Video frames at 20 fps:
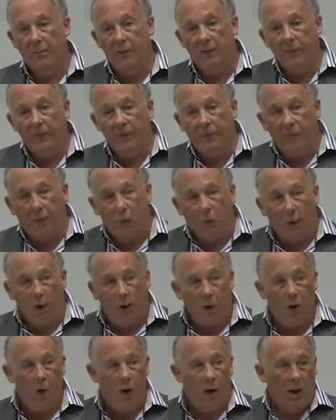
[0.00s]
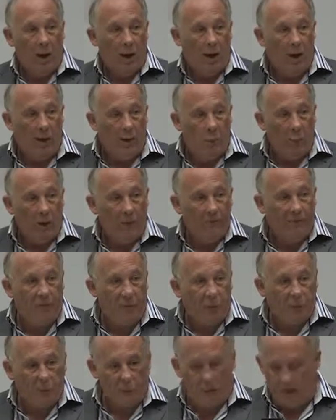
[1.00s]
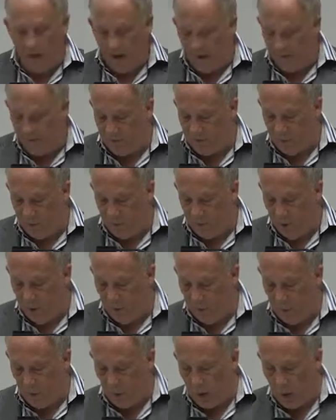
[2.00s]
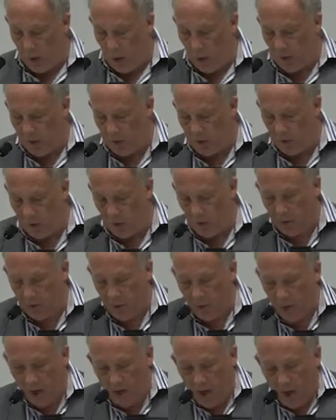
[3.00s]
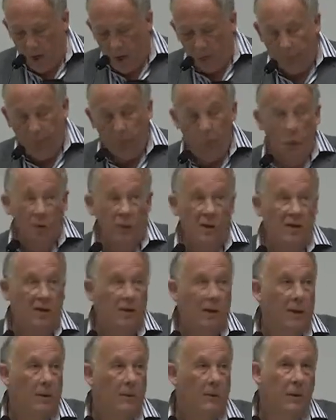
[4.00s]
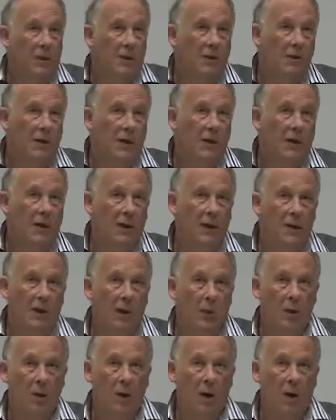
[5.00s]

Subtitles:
before we formally have to be compliant, but also because I think it